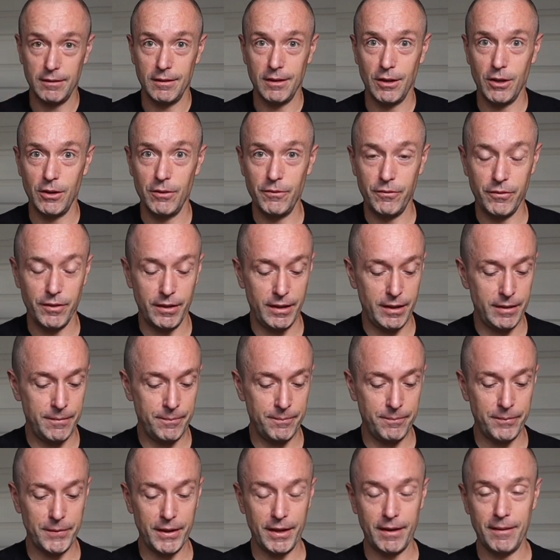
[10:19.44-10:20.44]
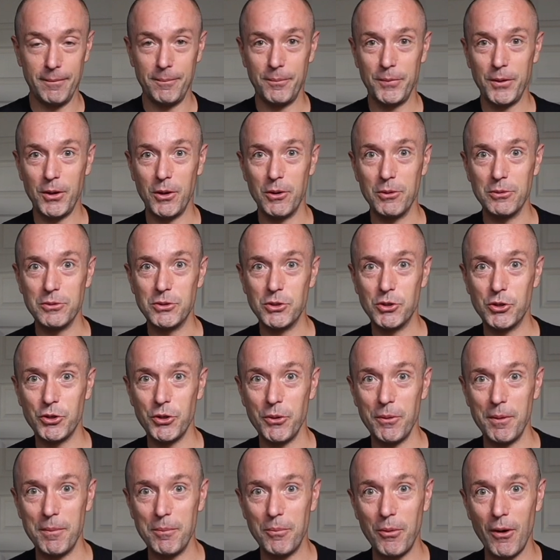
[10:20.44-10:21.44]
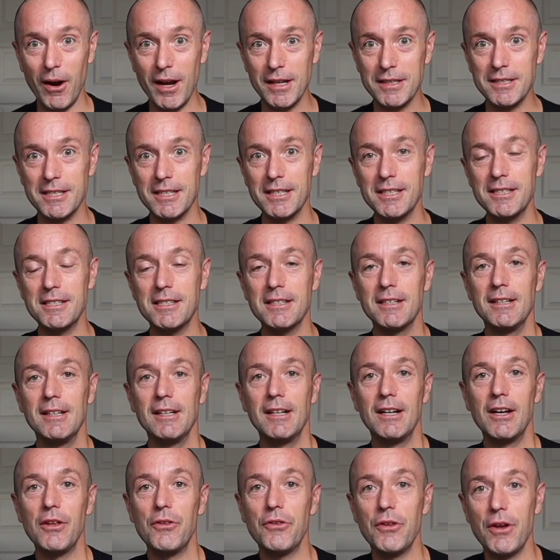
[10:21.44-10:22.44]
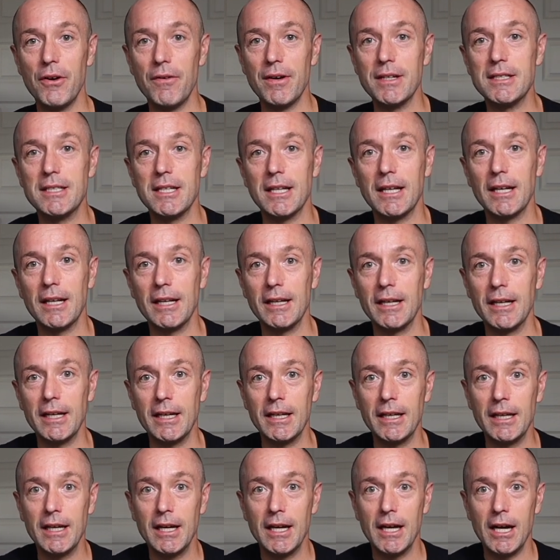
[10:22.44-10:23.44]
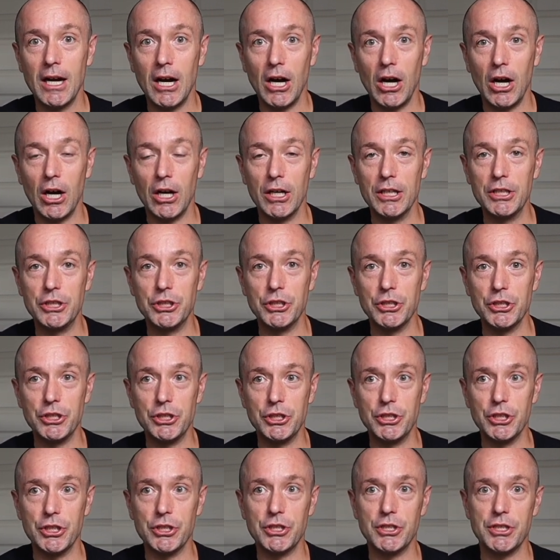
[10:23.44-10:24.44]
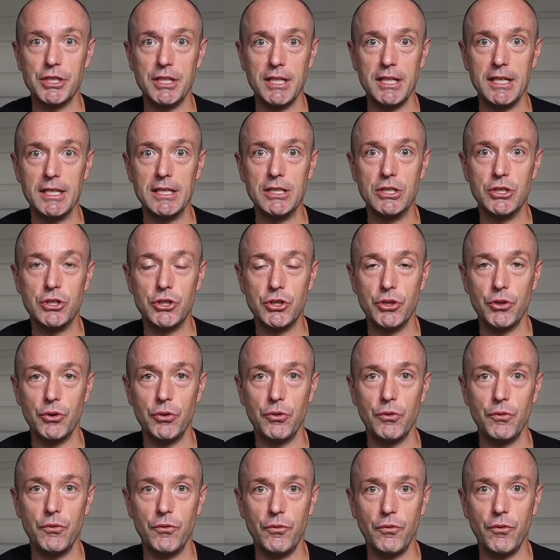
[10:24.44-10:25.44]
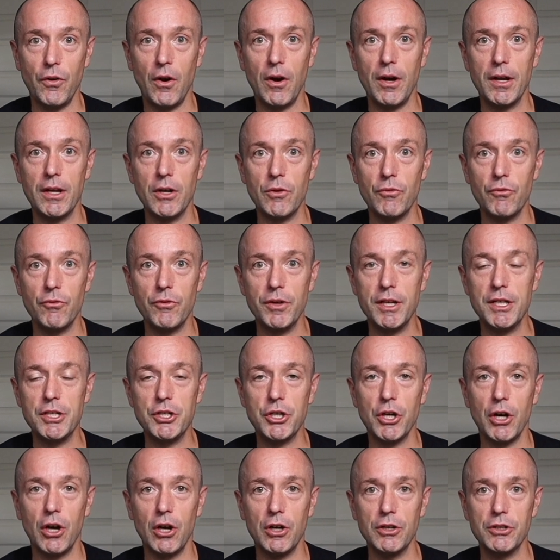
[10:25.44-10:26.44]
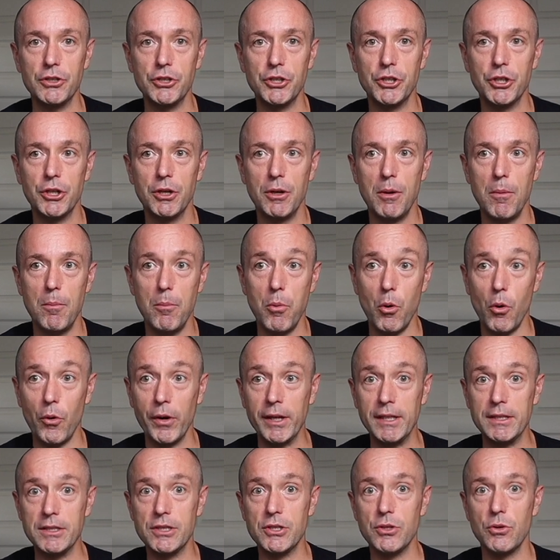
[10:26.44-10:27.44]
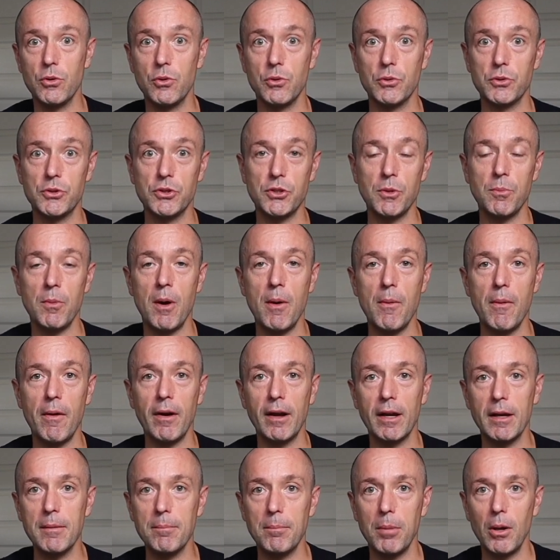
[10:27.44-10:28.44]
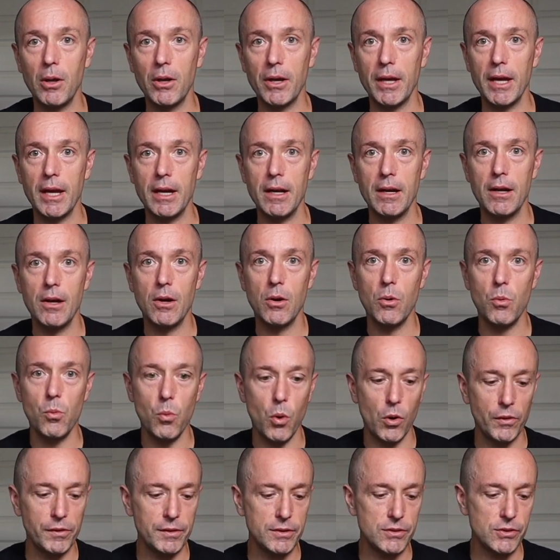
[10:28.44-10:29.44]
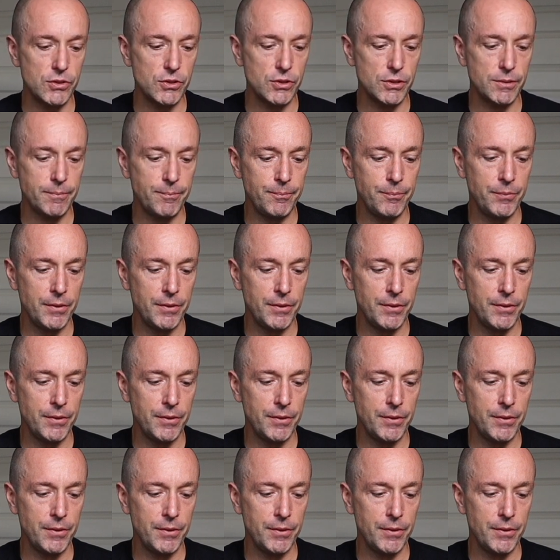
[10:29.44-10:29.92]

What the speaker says: hopefully that holds true in practice, theoretically I should just need to find a recharge point or somewhere where I can plug in once.